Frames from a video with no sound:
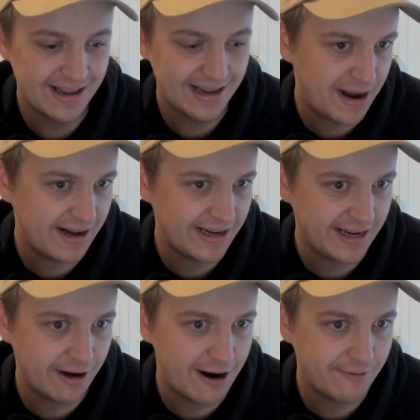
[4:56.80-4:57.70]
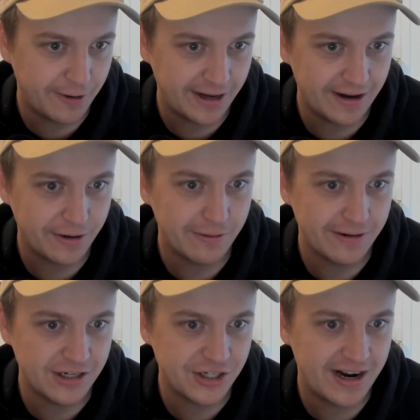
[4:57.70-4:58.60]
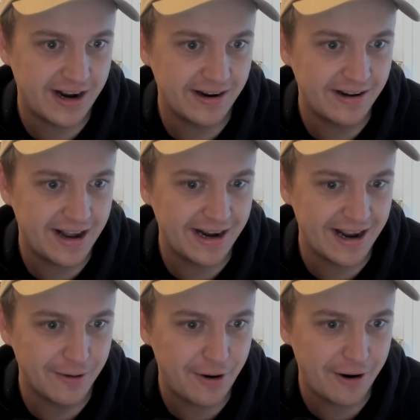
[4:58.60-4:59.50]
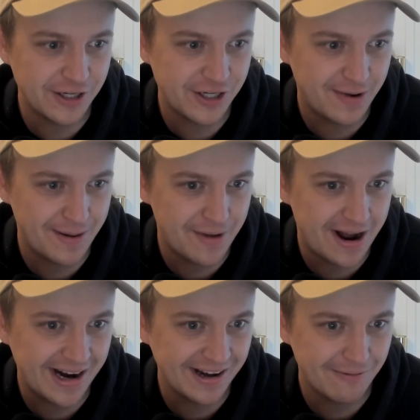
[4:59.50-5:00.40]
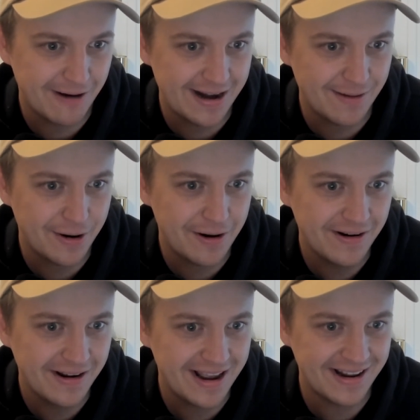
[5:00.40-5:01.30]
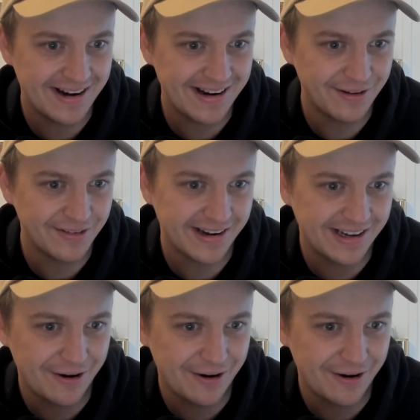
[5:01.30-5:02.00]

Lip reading: about a year after working at CoinJar, I got poached by Mike at Rainbow, and then he was like,